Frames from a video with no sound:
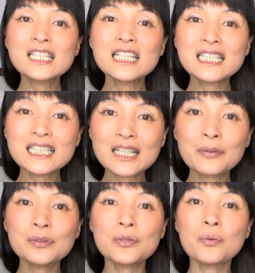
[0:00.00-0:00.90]
the
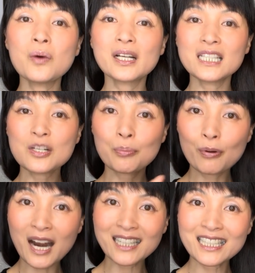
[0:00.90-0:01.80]
skills you wanted to
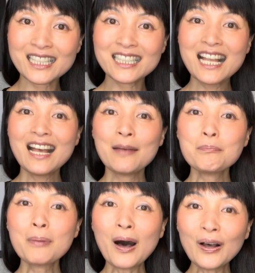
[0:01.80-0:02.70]
practice
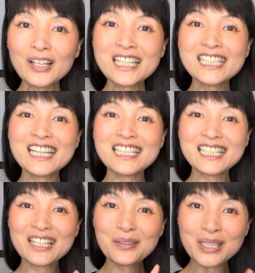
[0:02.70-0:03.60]
and polish the
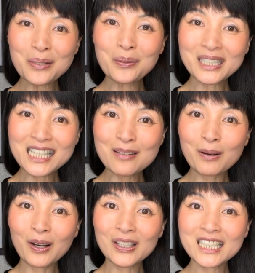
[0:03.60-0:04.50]
skills you wanted to
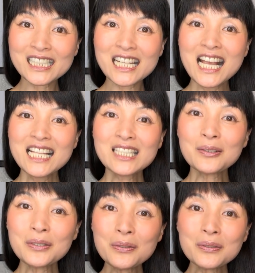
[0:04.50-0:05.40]
polish
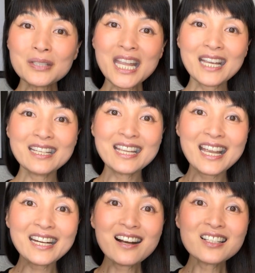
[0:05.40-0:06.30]
so you can
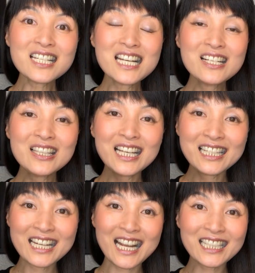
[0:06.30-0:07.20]
get on to
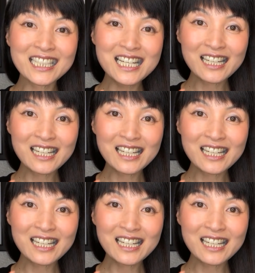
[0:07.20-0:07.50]
the next